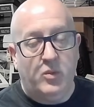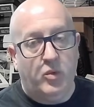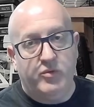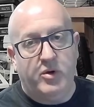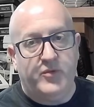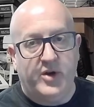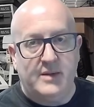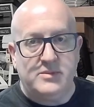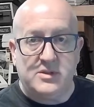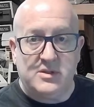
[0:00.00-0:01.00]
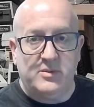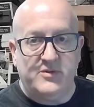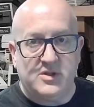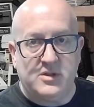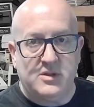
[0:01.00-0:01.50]
OneROM types that we
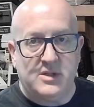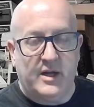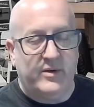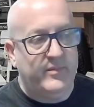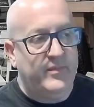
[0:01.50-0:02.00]
just looked at.